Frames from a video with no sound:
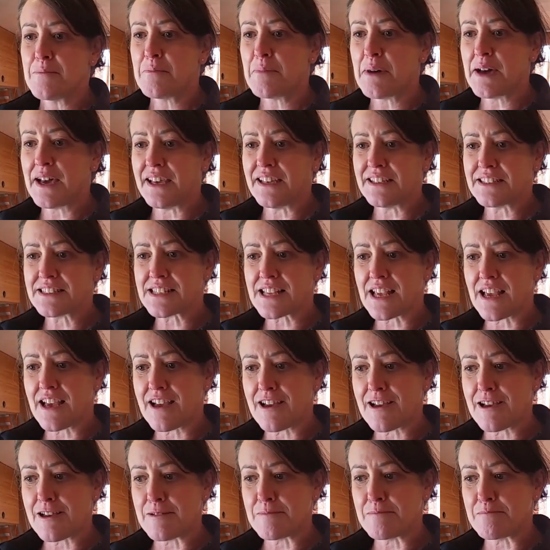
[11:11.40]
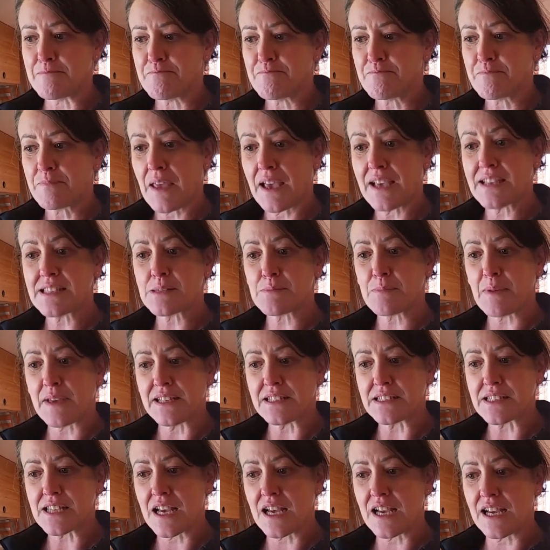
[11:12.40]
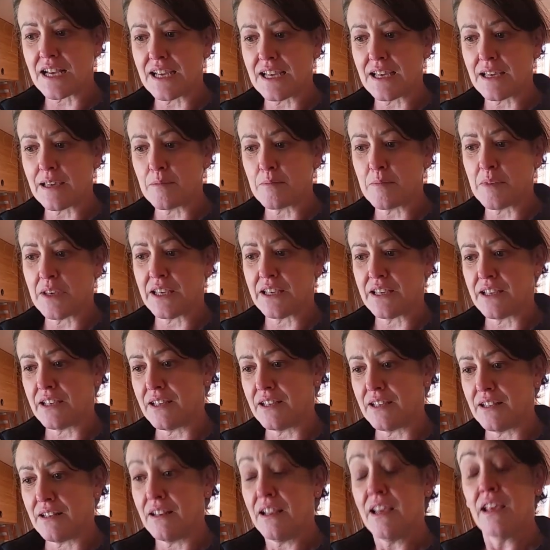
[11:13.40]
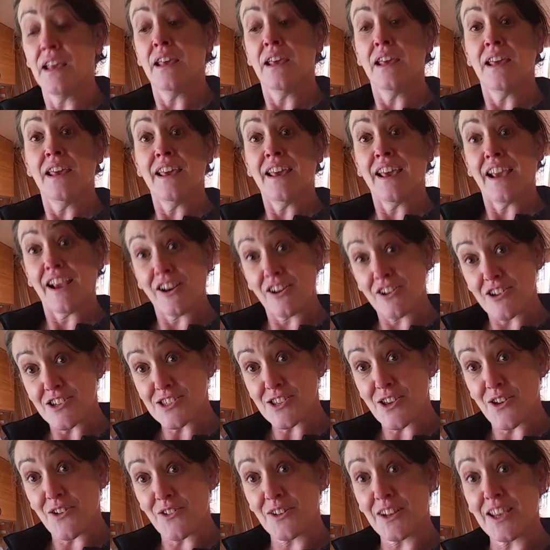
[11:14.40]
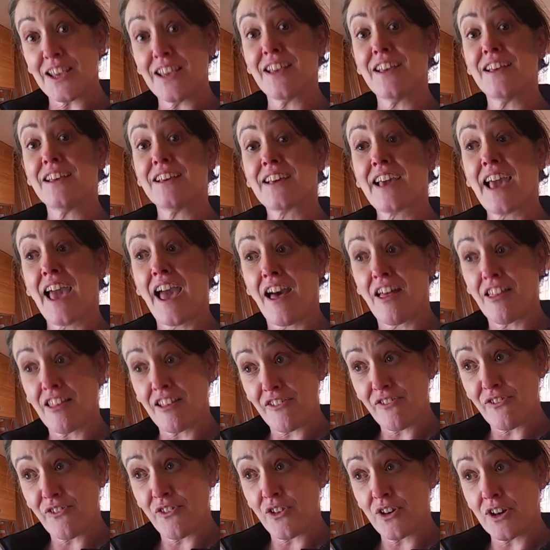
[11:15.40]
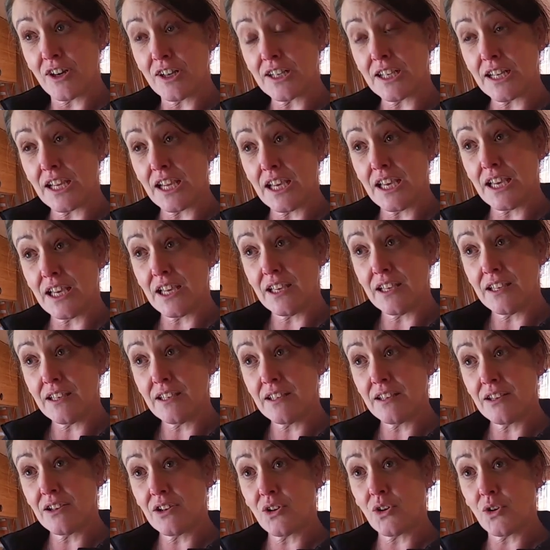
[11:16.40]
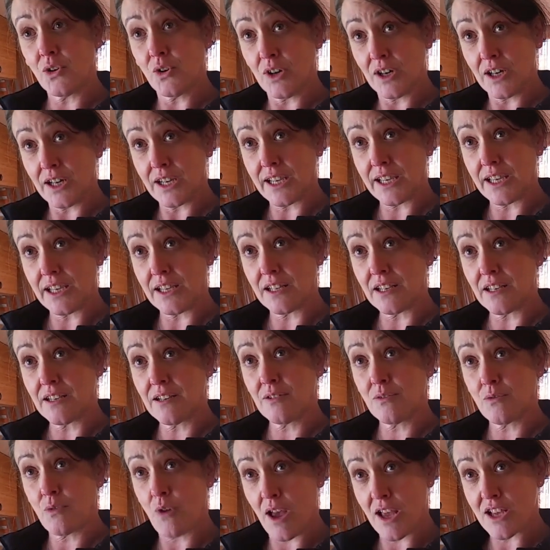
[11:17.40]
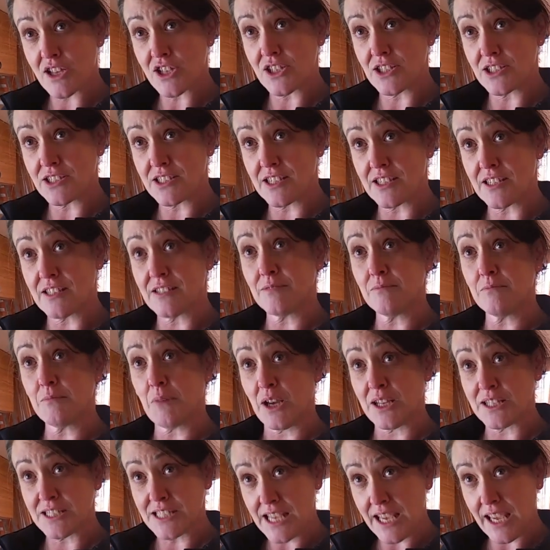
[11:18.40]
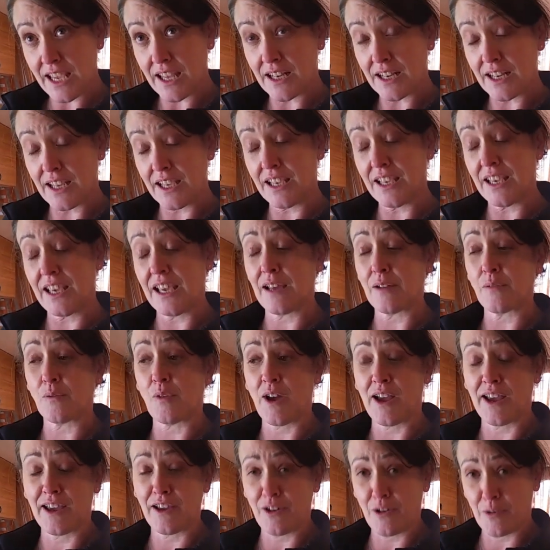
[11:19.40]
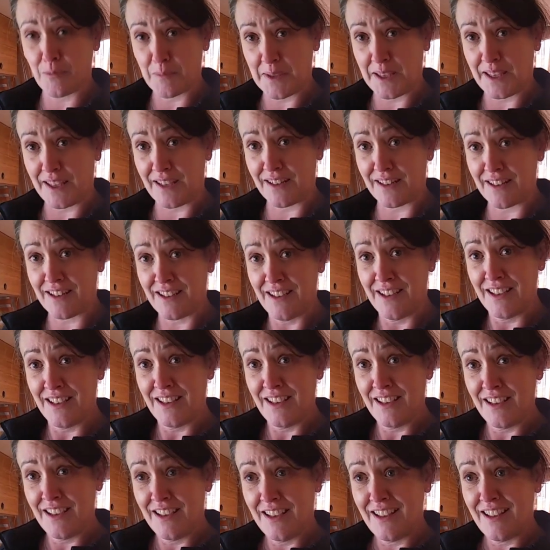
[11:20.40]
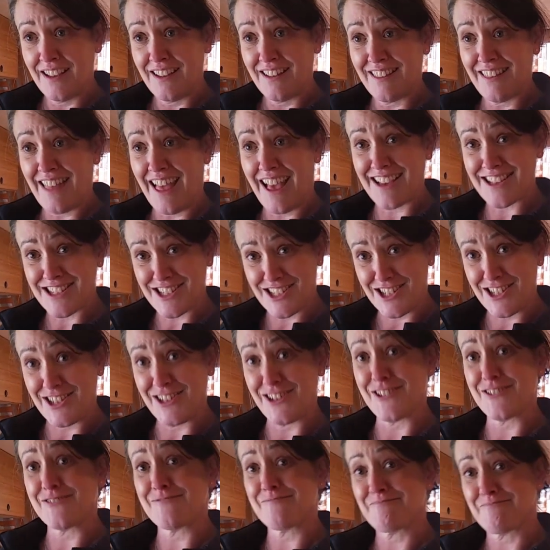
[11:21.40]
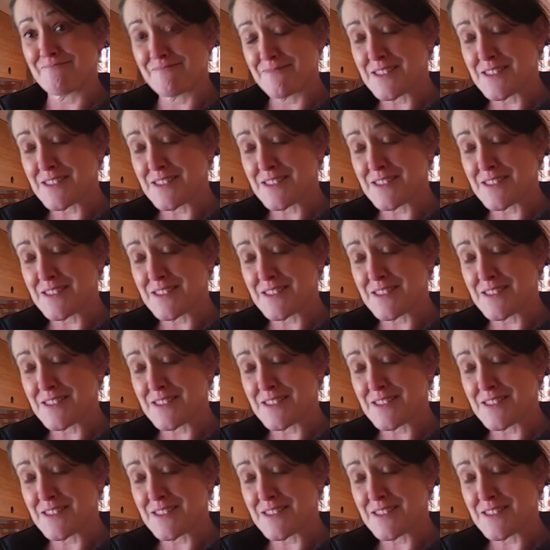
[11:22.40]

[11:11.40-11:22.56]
But I spent time in Arizona, California, Oregon, Washington, Montana, and Wyoming. Wow. Last year.